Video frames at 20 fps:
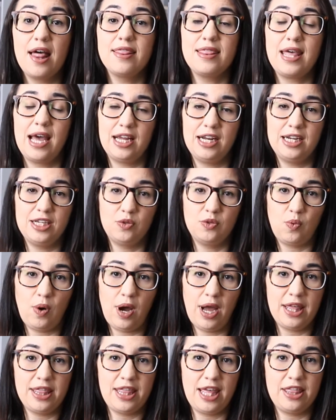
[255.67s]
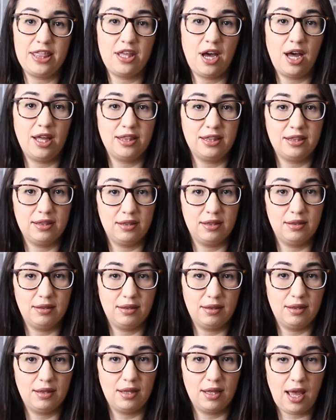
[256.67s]
that is why they thought
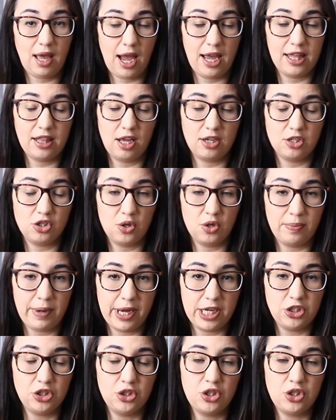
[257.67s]
I lost so much.